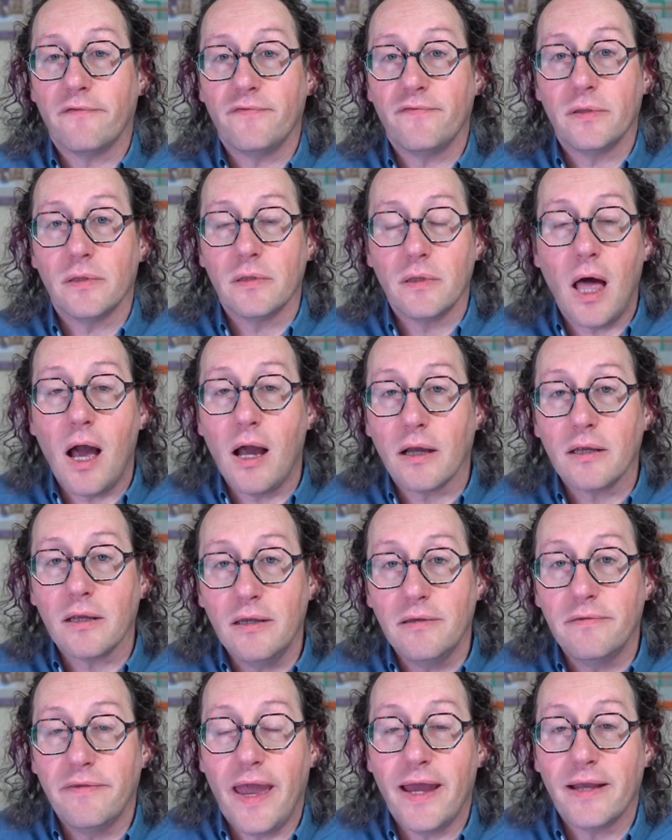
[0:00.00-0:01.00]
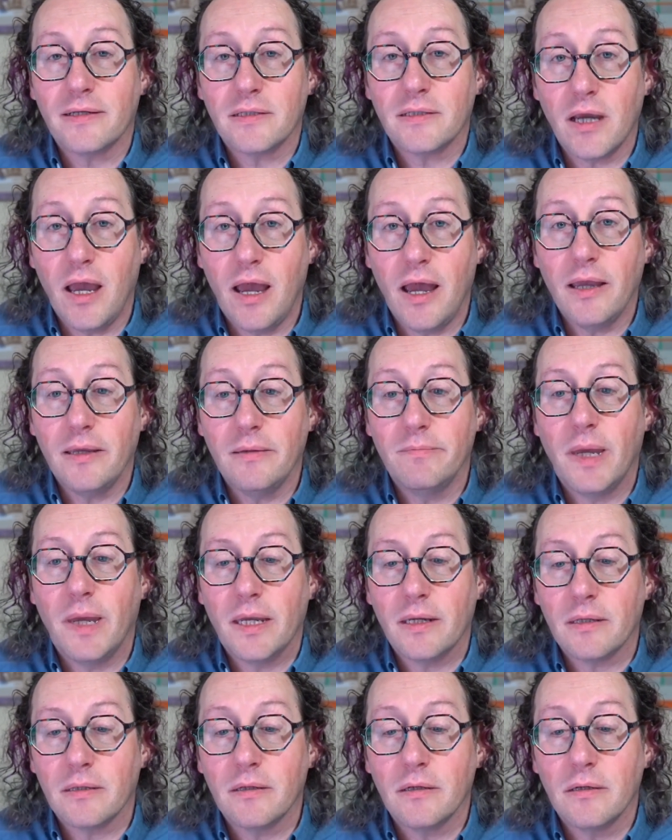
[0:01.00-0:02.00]
luck in that
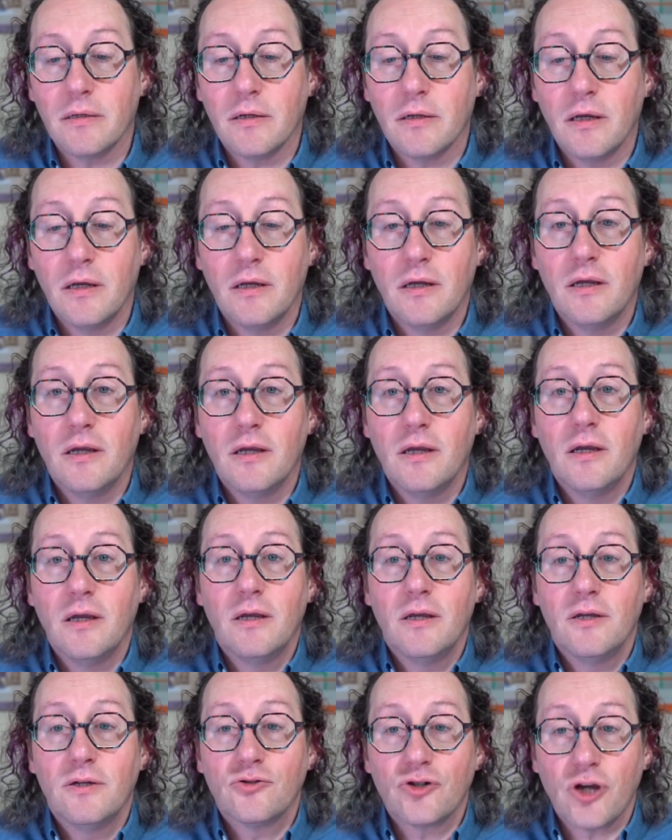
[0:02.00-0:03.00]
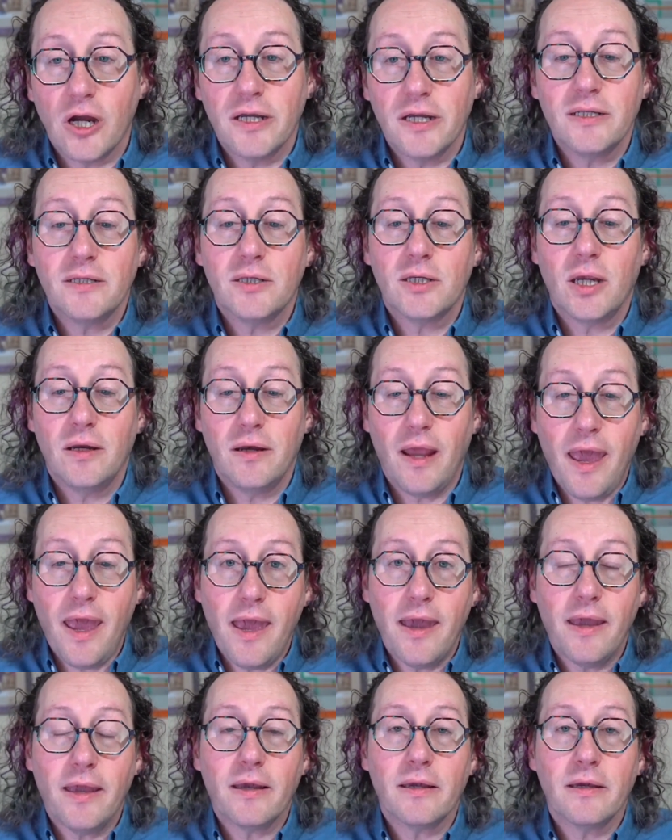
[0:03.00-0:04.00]
timing, right?
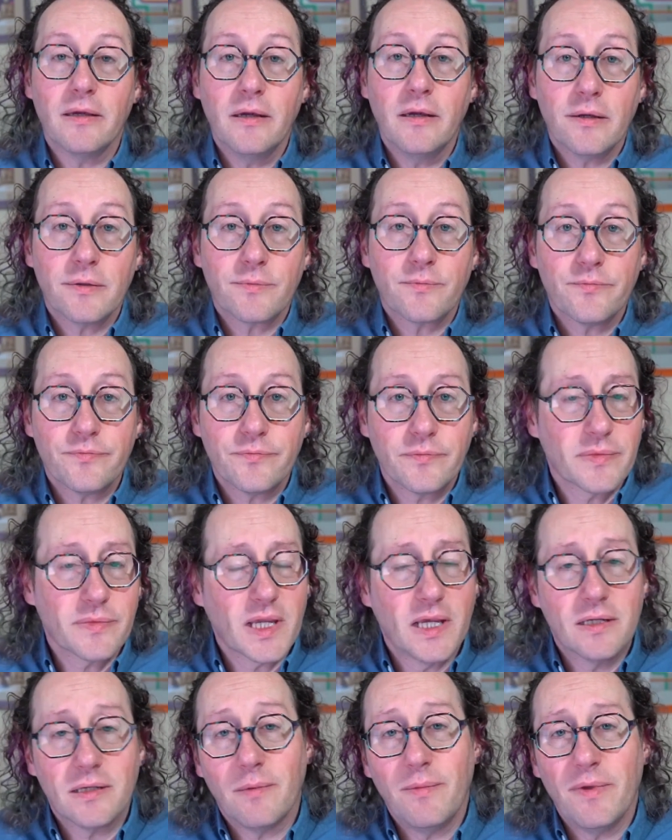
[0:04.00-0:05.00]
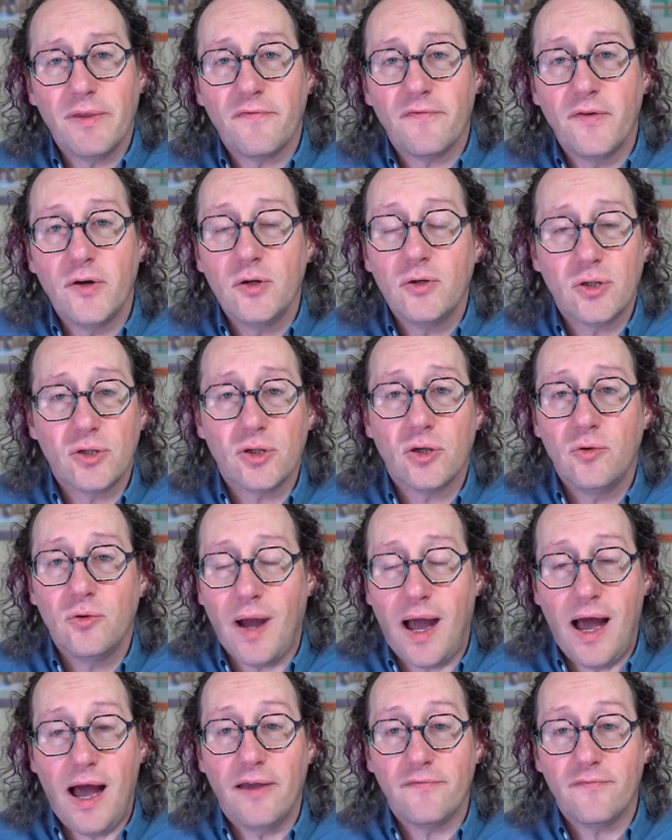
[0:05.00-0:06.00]
Today, some of the folks who
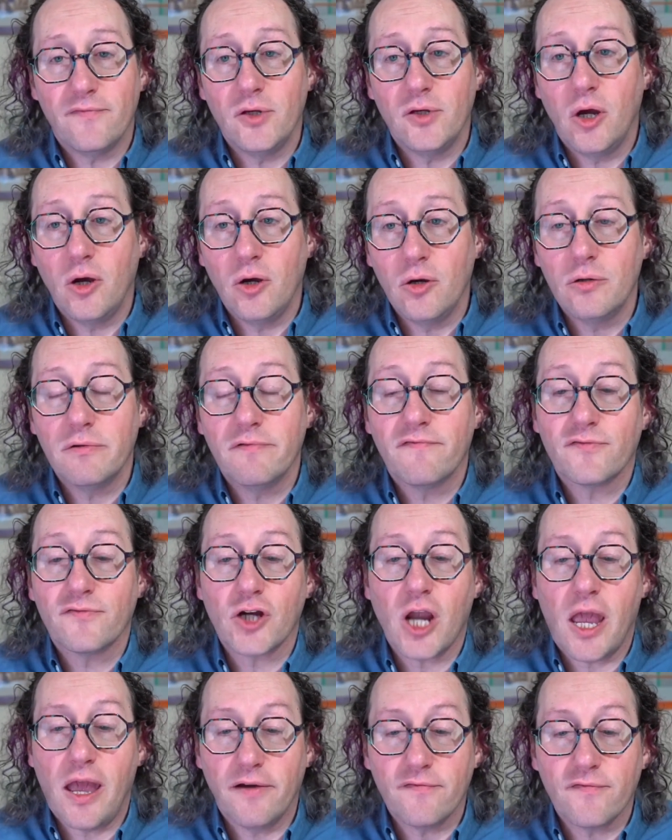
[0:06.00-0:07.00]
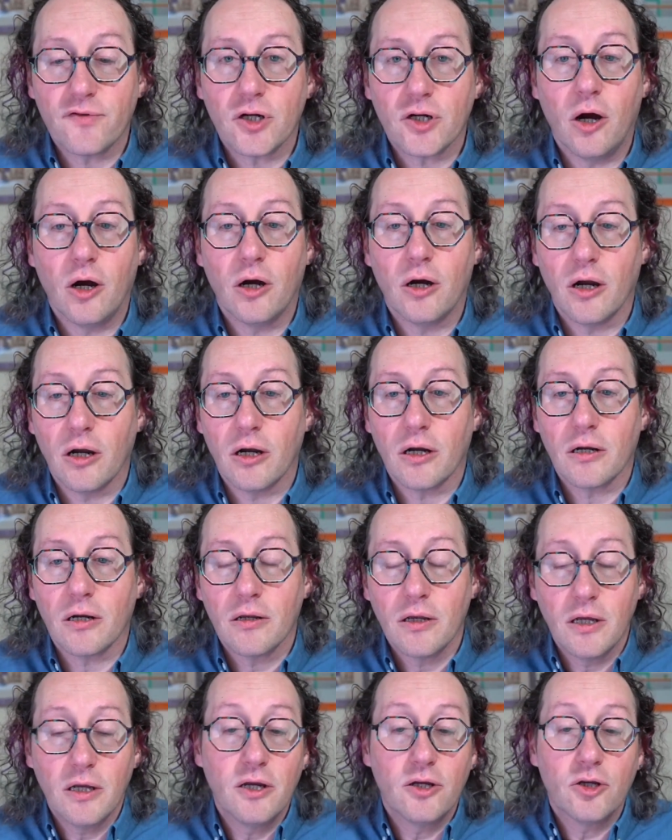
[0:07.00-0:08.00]
I've known forever are
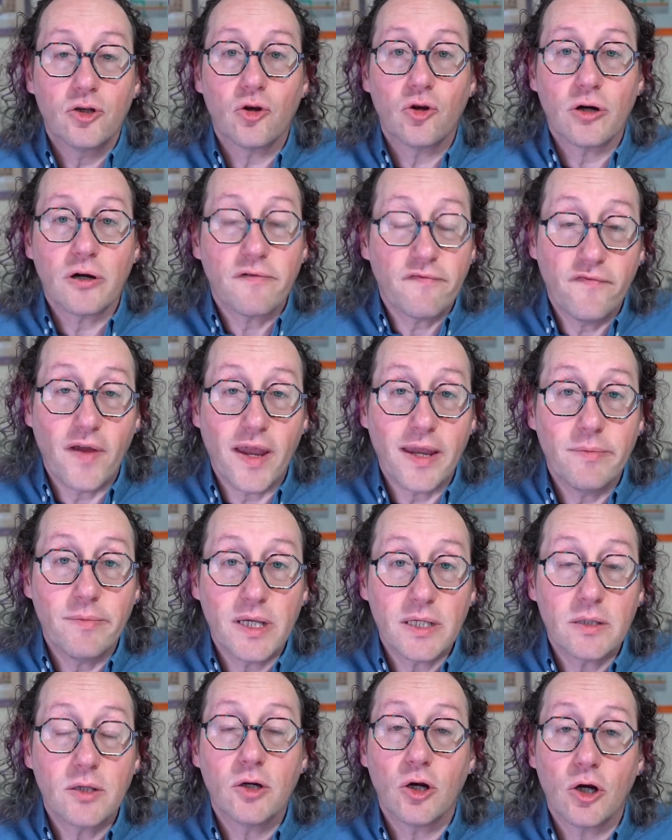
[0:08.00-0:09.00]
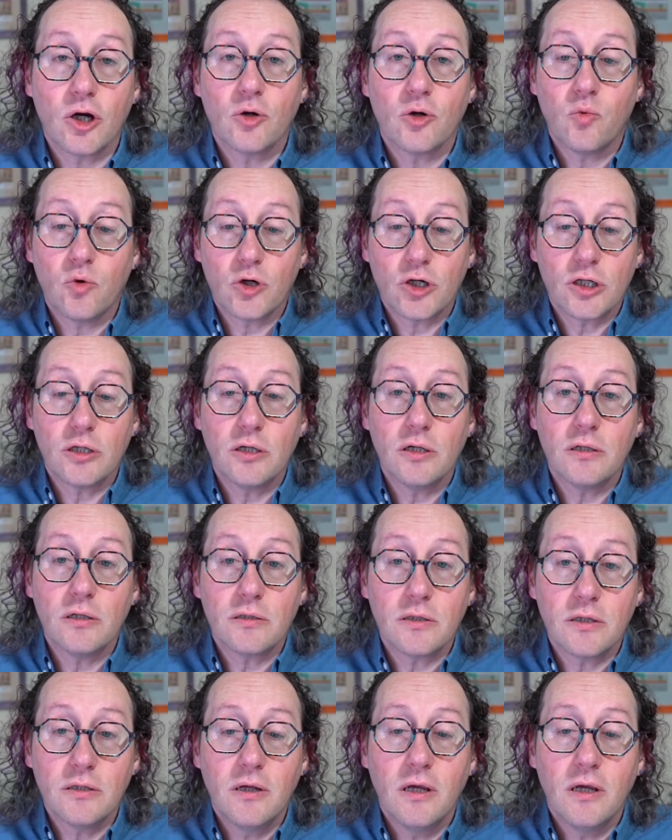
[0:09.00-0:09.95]
sort of famous in our world.